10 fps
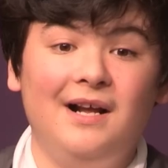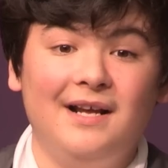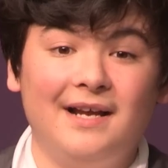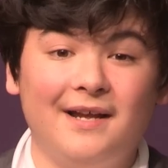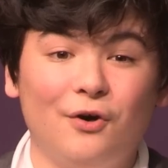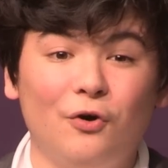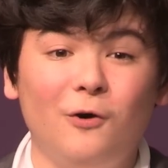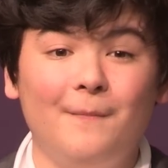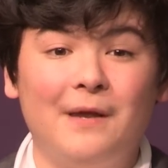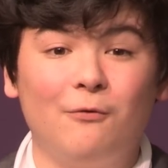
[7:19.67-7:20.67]
And at
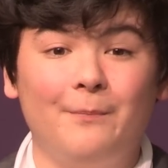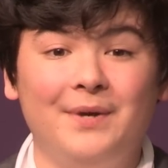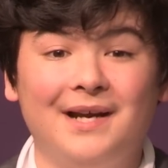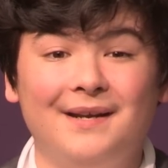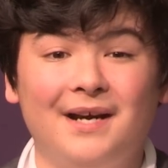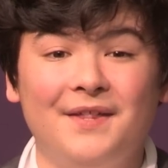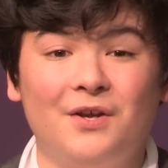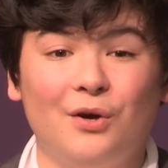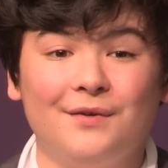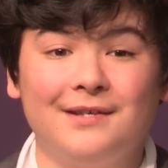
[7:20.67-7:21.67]
home, there will be a ninth
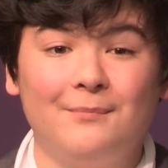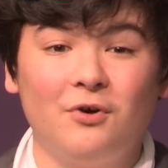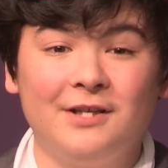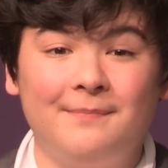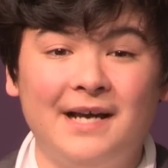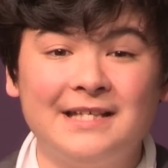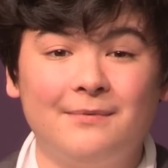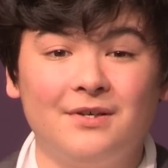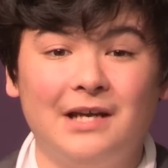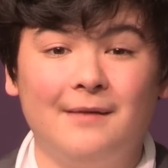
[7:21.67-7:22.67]
girls and boys
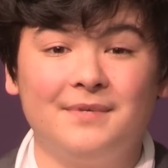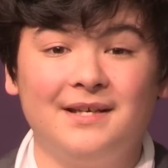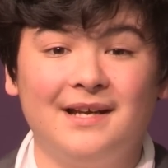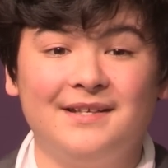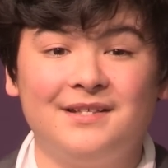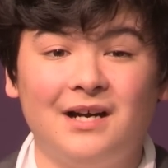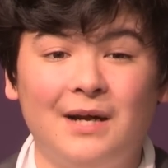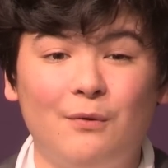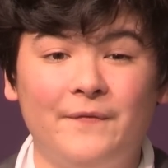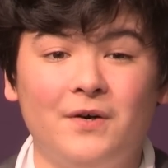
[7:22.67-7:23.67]
basketball games against
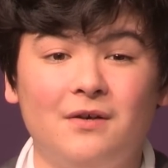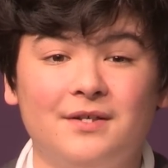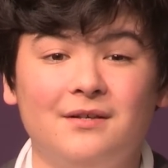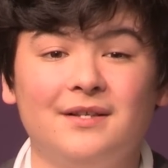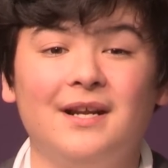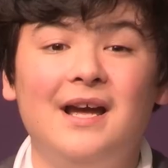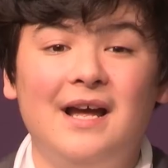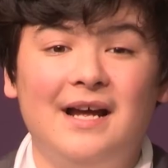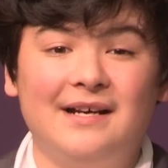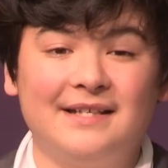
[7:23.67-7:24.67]
Iowa Falls Alden
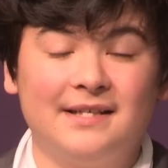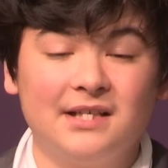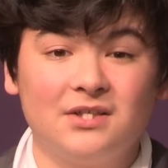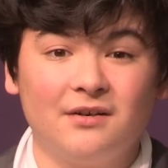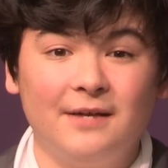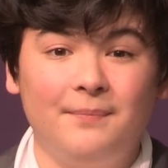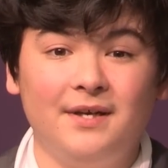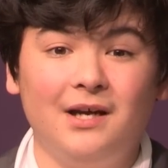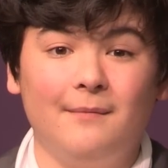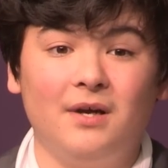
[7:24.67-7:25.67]
at 6.30
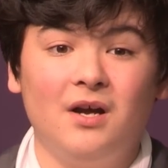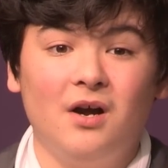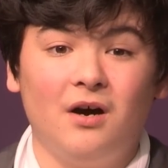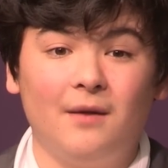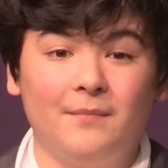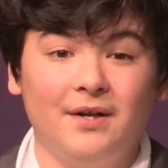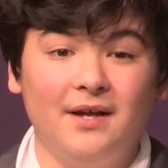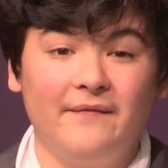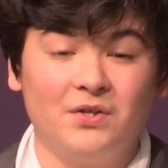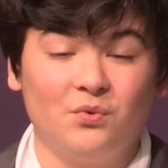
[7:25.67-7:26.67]
p.m. on Monday
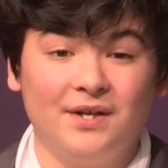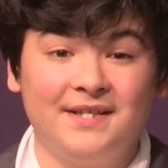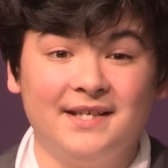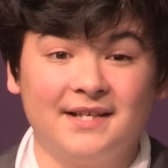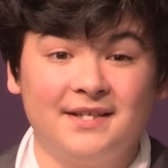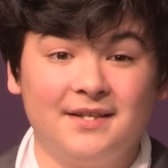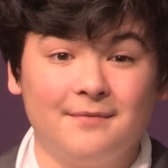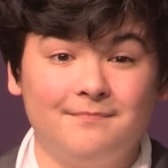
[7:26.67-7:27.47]
the 26th.